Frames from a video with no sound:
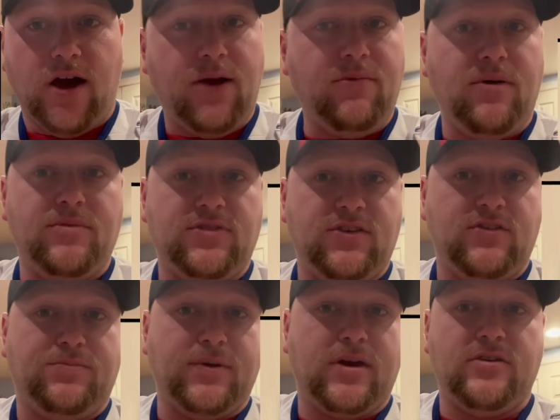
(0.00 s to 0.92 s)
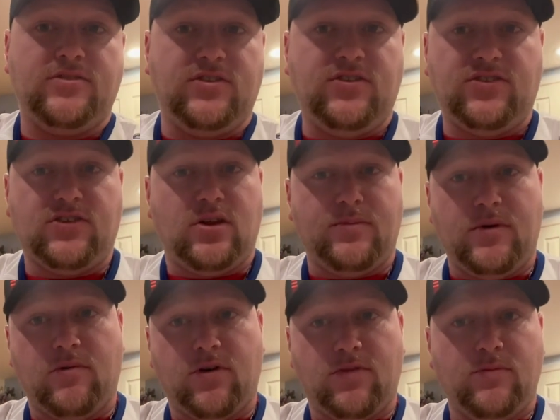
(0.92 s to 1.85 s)
I went with this because this is going to be
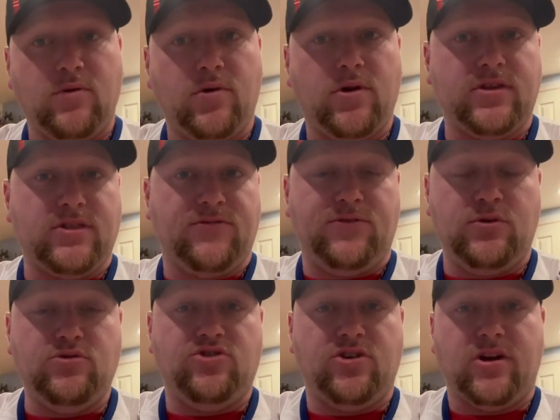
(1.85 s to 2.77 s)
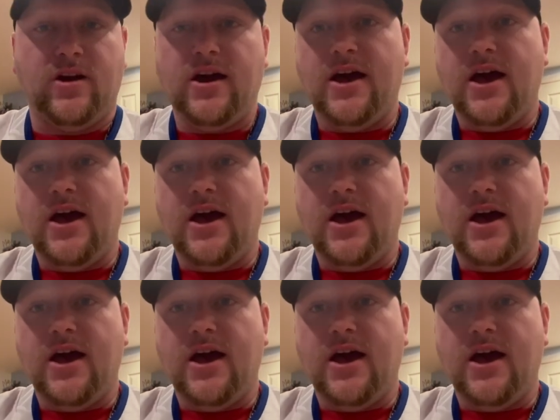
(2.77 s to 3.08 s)
worth more in the future.